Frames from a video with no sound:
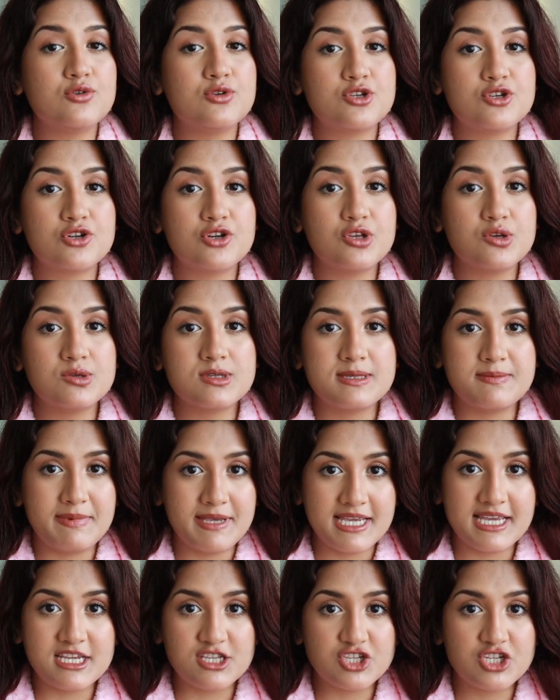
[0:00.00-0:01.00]
you should use
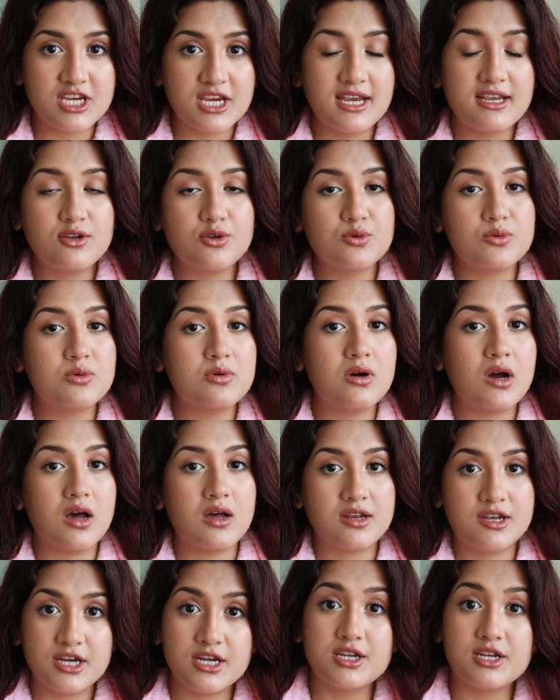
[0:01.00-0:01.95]
BHA to